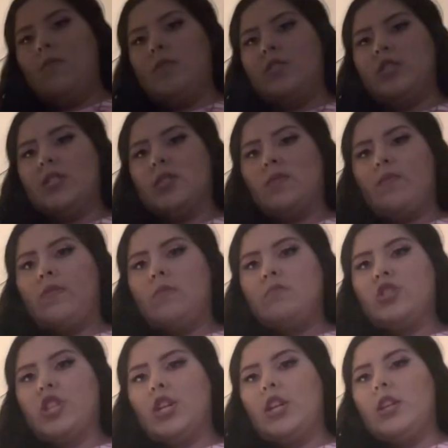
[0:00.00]
which is this one from
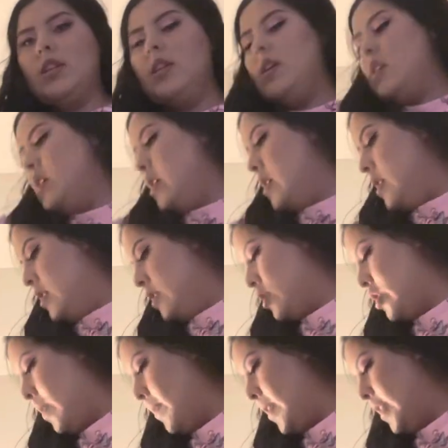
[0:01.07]
Shein.
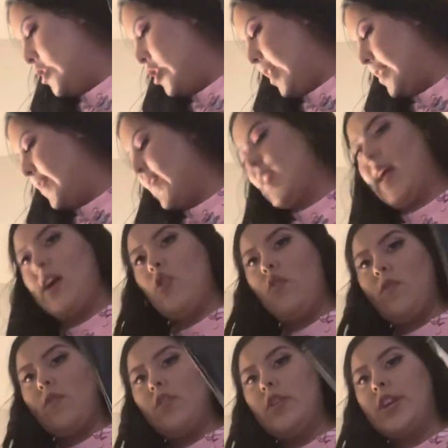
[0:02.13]
So I'm going to transfer that
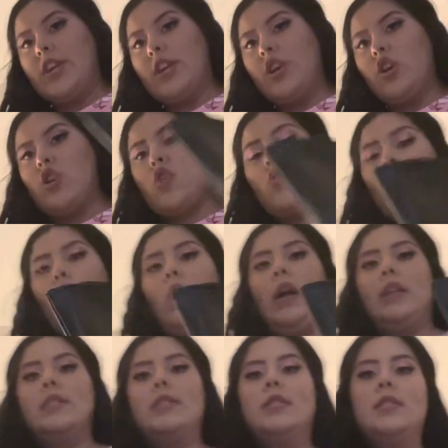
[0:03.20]
over here
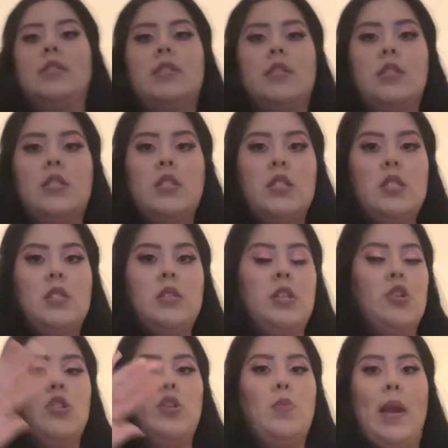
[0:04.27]
once,
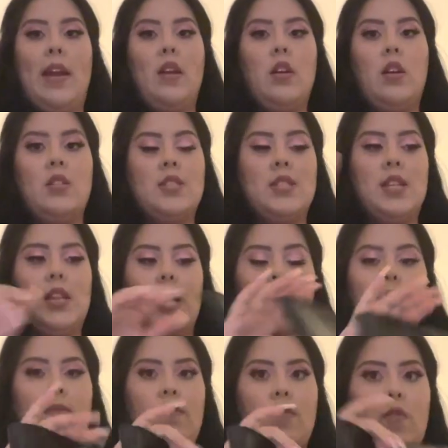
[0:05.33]
literally right on Sunday,
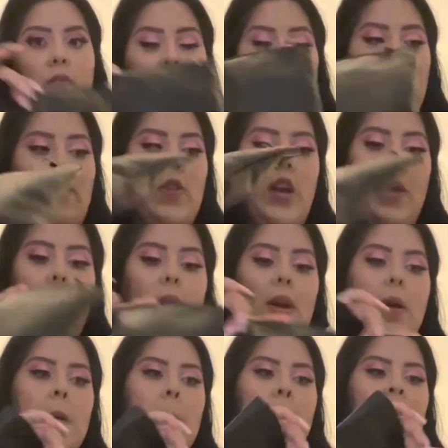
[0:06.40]
if hopefully I don't forget,
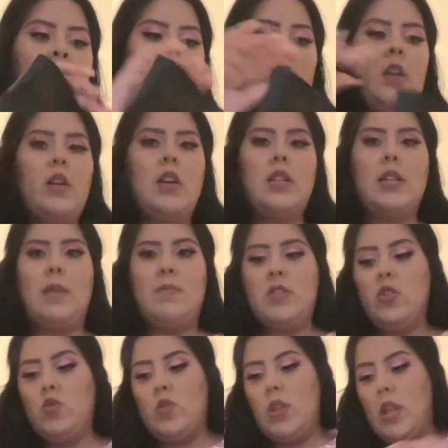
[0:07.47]
but because I'm
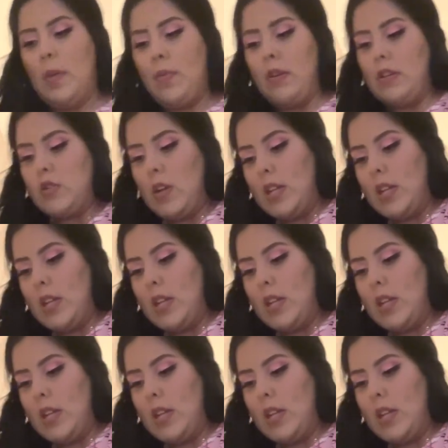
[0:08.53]
still using that purse, so I